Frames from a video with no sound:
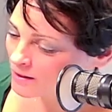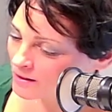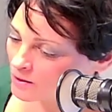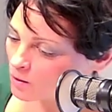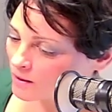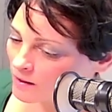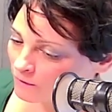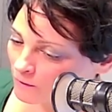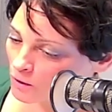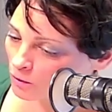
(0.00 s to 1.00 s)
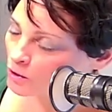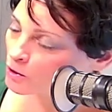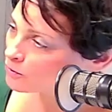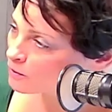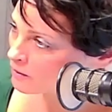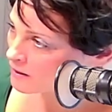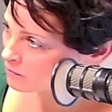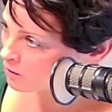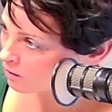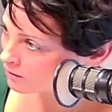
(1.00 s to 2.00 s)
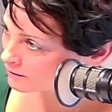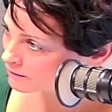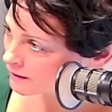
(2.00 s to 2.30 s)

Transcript: So if you're new to people,